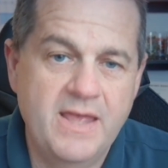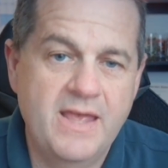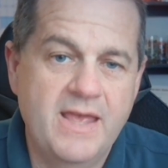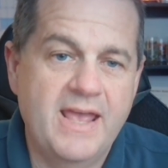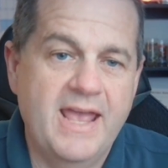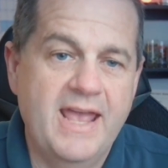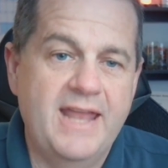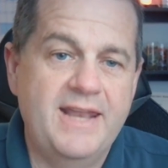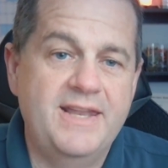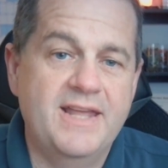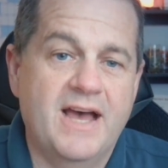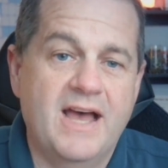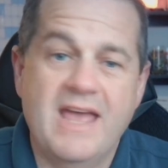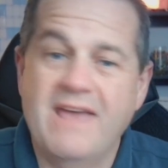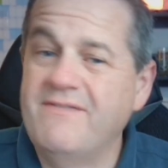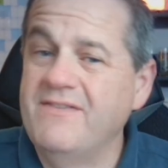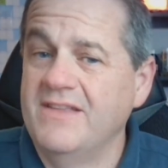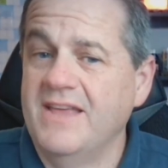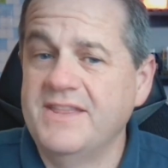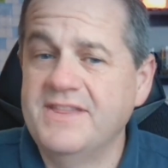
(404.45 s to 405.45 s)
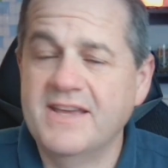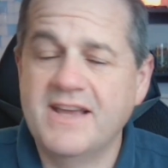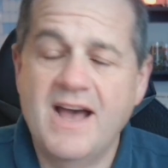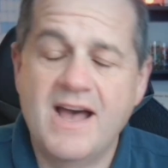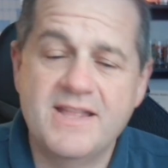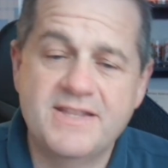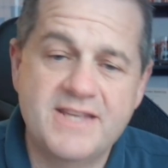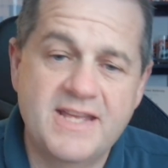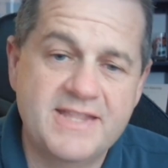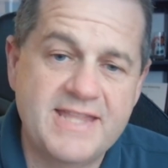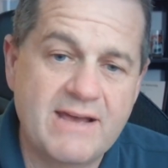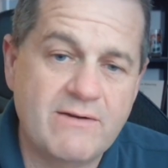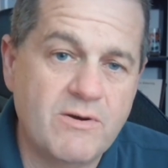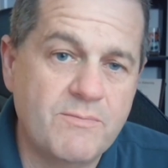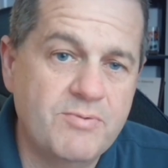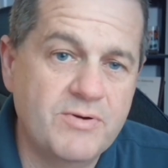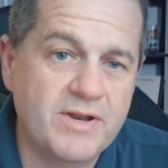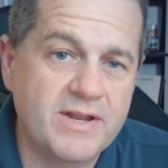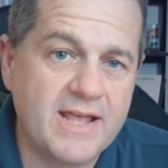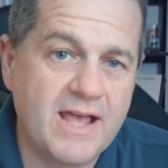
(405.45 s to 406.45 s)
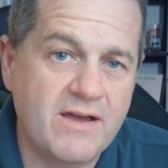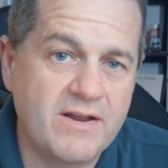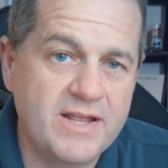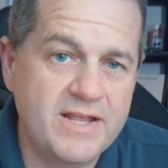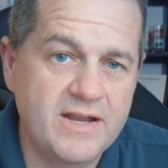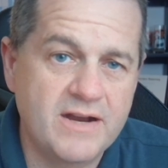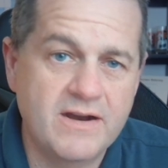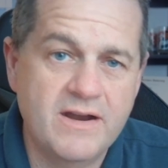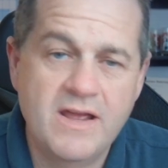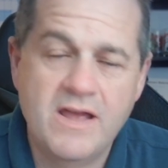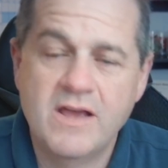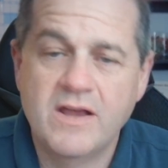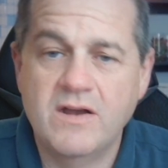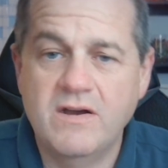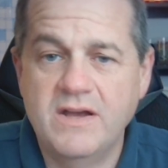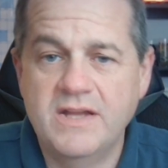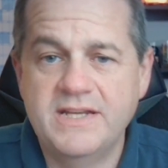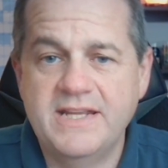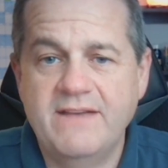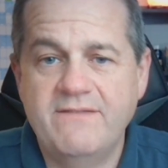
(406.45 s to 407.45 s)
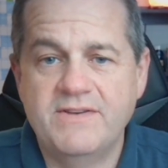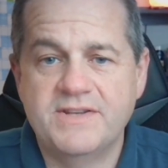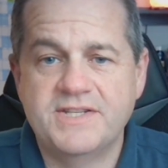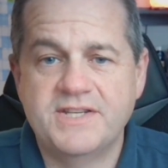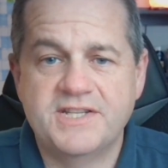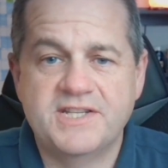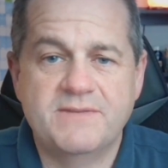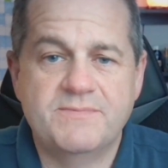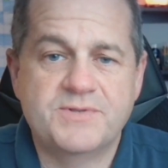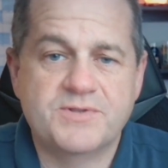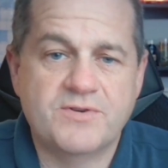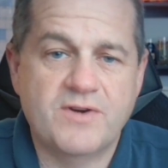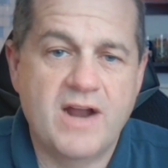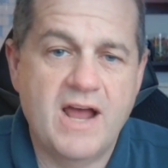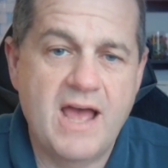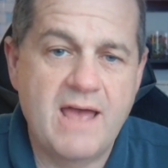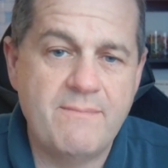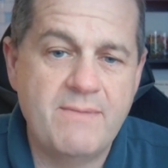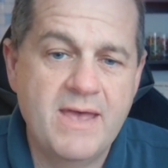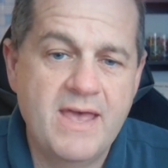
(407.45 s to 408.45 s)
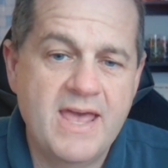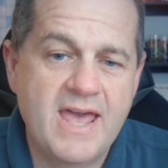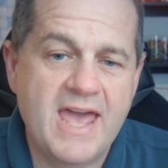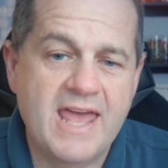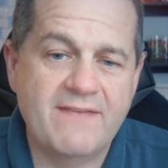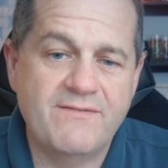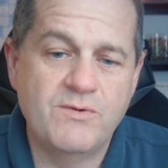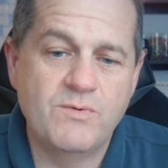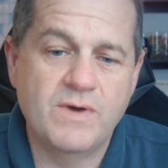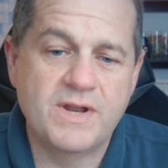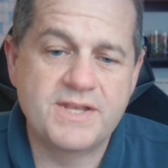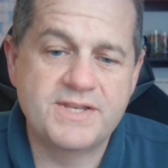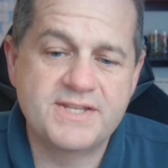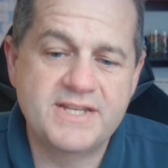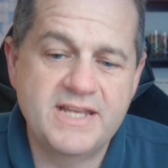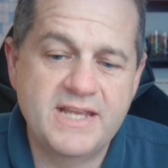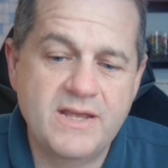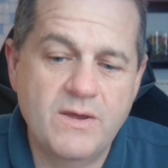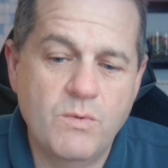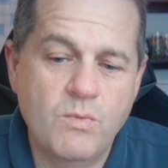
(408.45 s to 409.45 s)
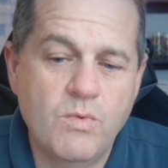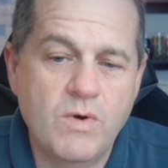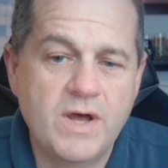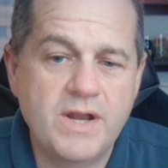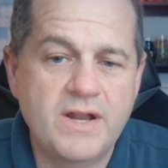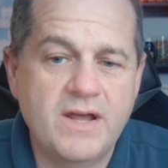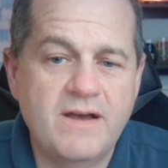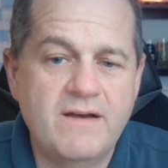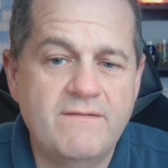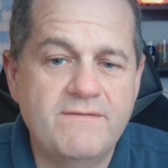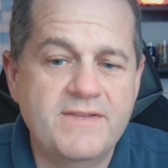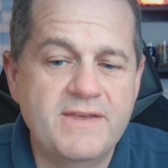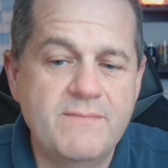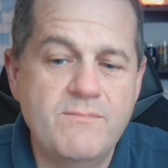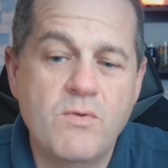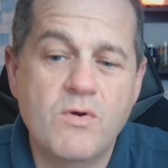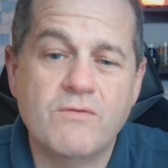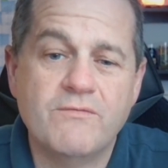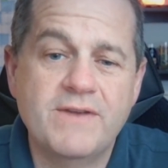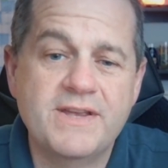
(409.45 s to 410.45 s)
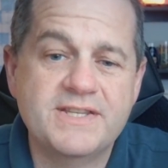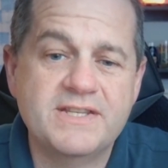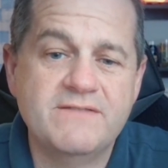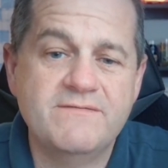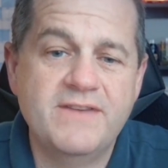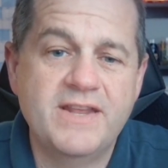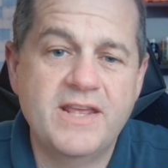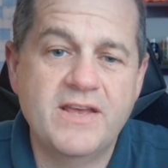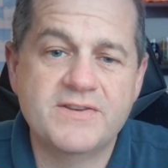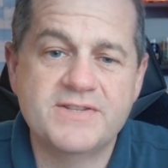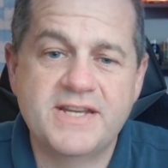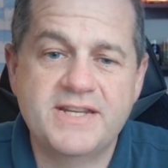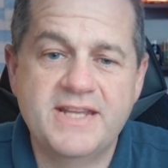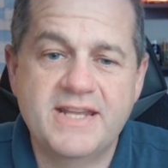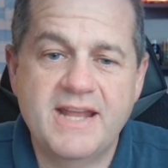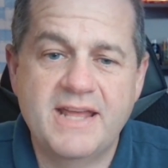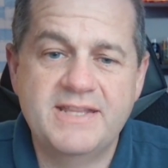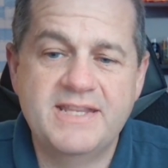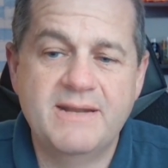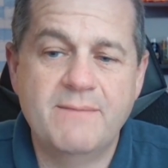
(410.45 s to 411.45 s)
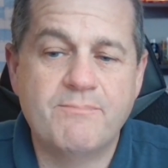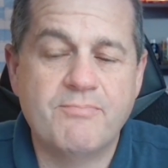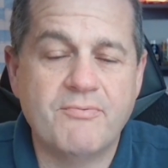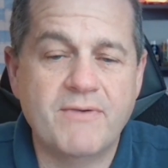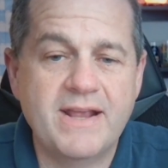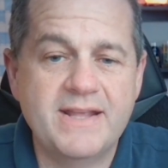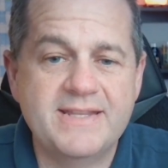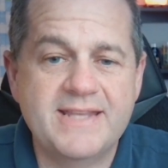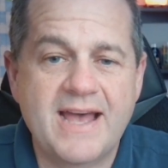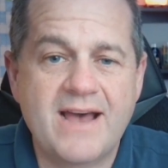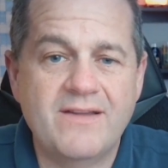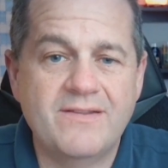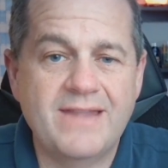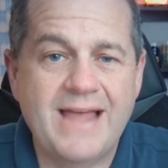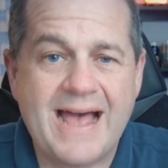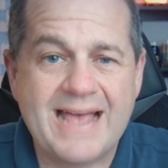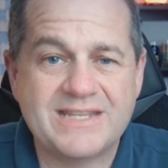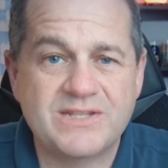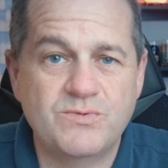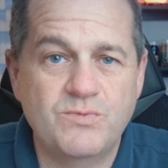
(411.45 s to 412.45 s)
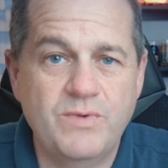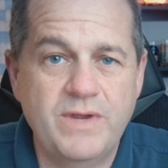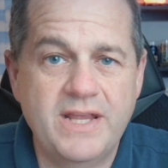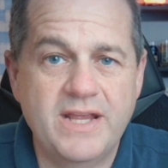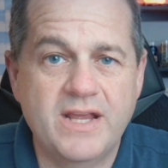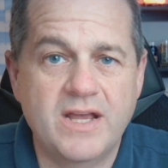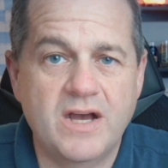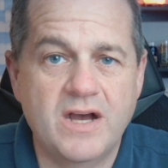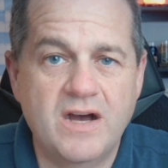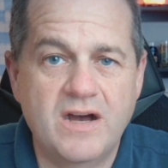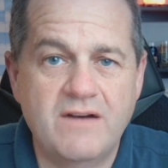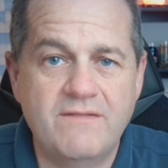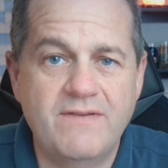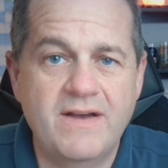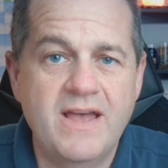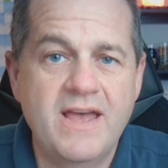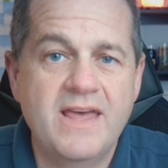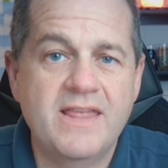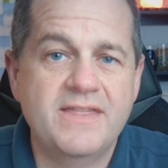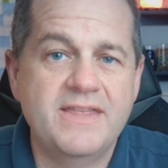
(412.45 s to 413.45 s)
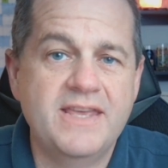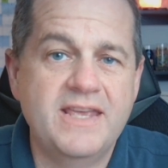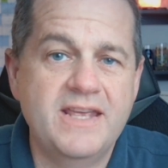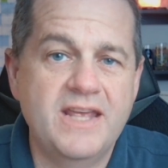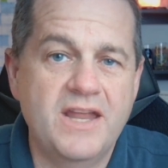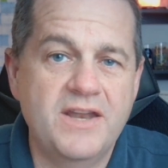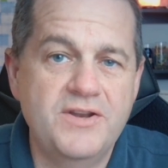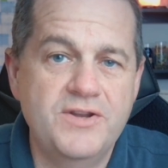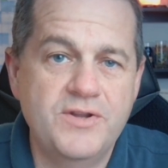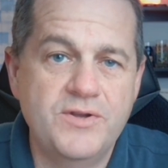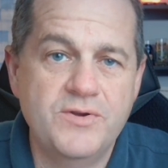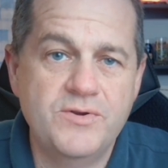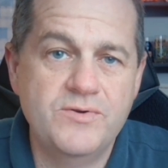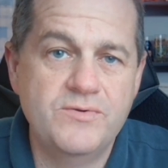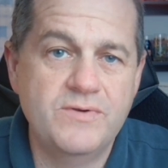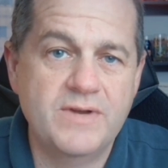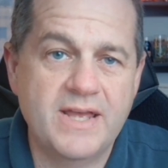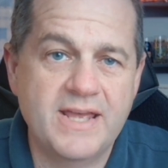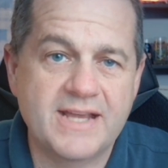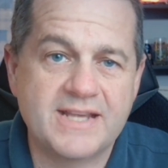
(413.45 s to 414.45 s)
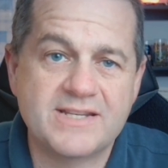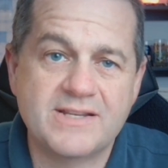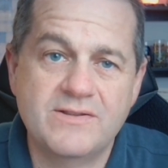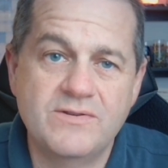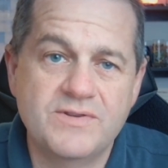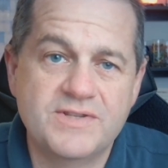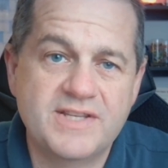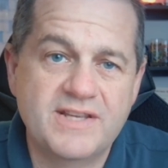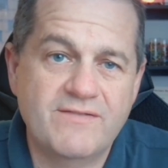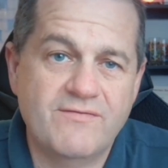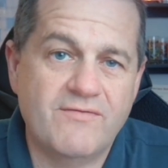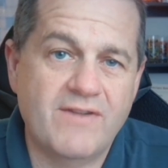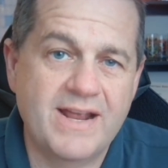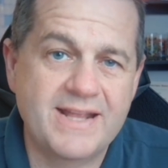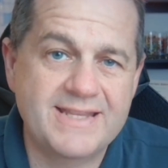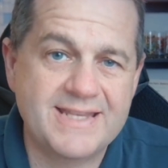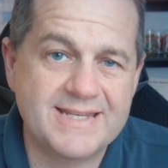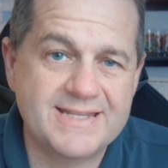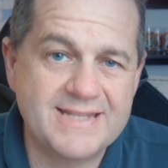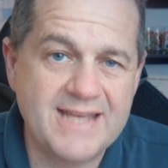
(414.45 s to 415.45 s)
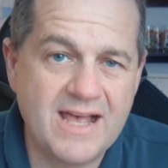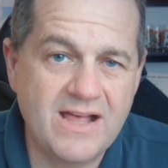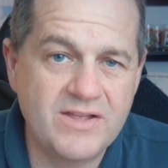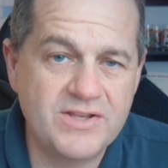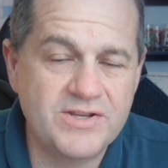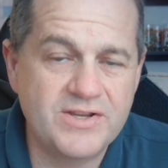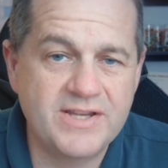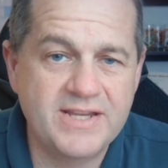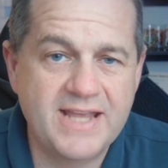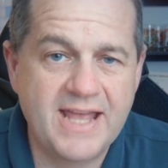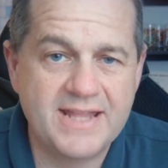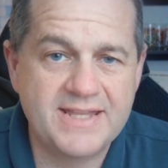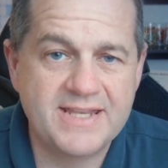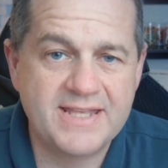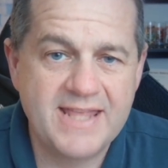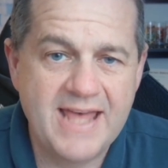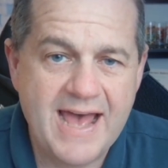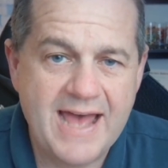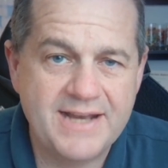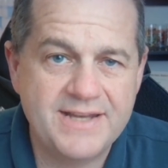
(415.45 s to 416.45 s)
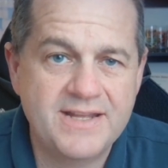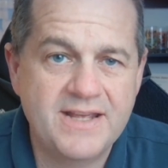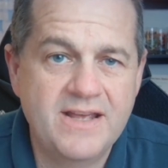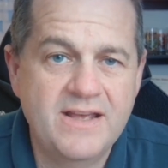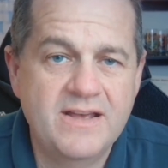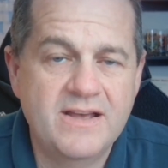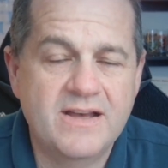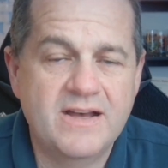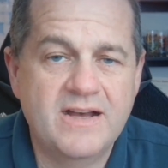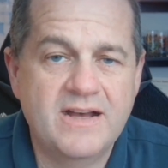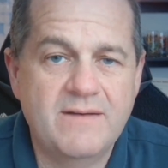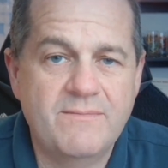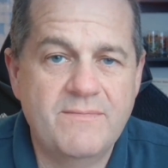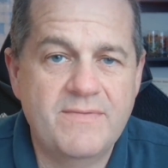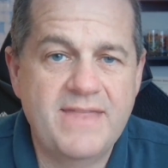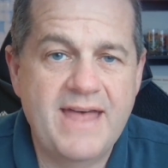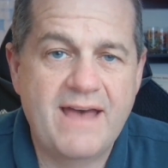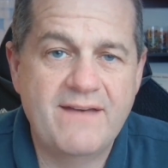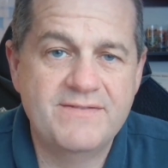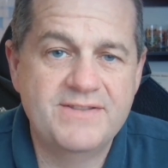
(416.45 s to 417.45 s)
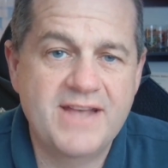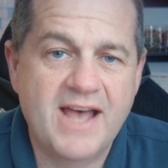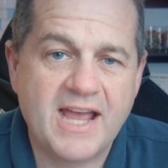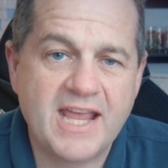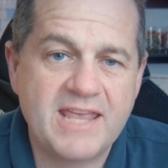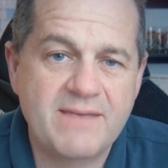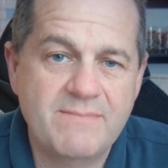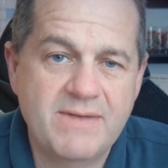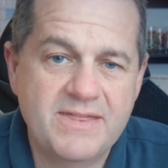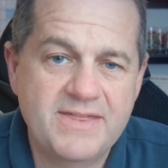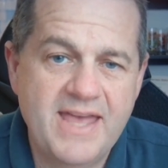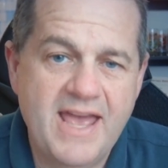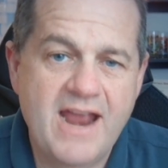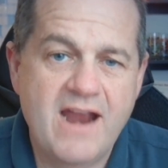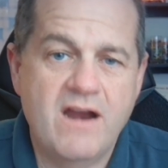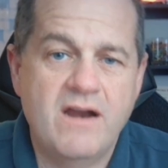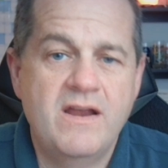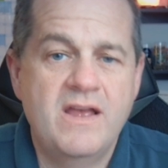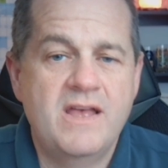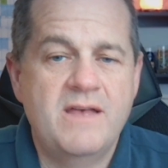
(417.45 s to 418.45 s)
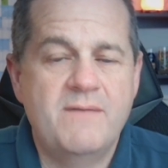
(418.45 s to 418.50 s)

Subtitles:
And if you like the content that we're putting out here, go ahead and give us a subscribe. And if you want to see one of the more recent videos I did a breakdown last week of the new exclusive right to sell, and you can get to that document there.